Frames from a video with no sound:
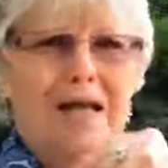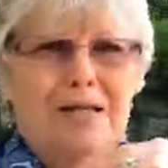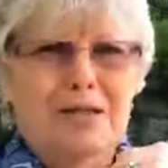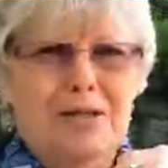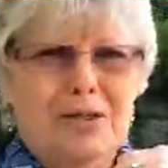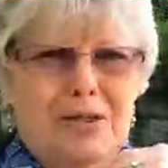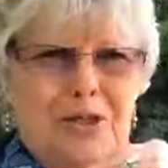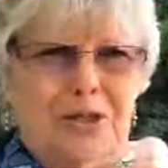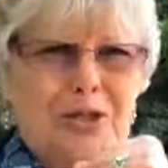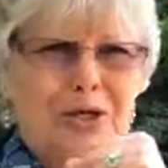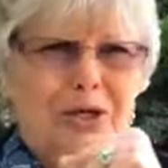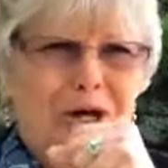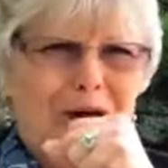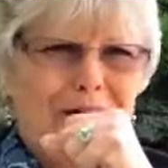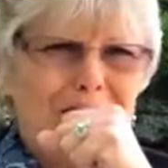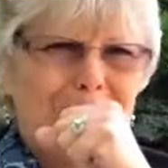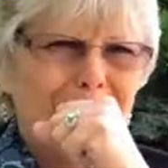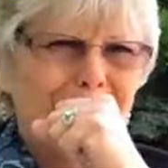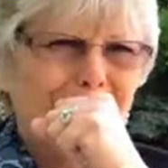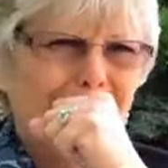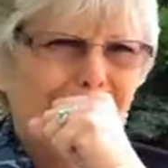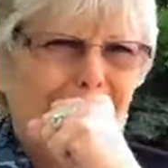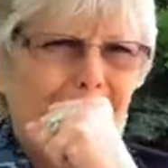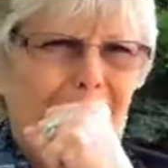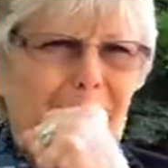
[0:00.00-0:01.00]
as she cough,
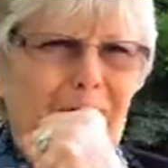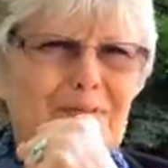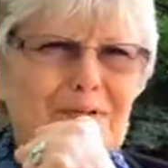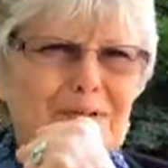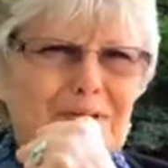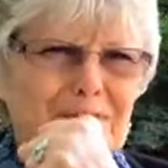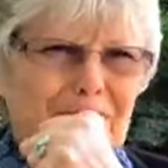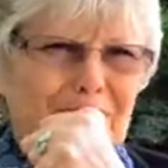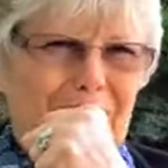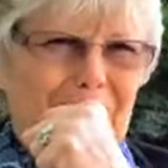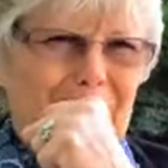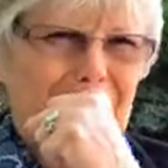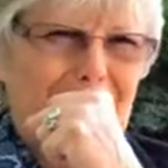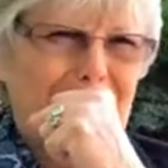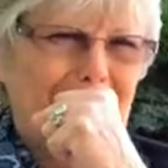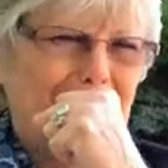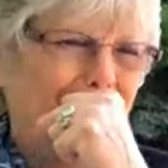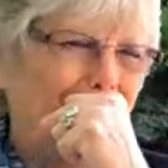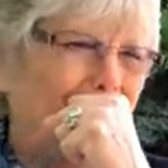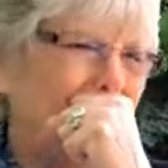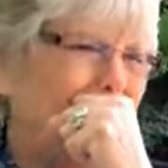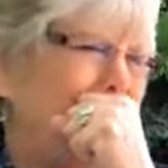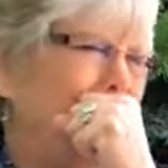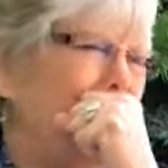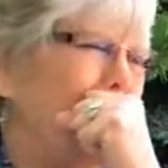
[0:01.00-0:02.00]
coughs her lungs up,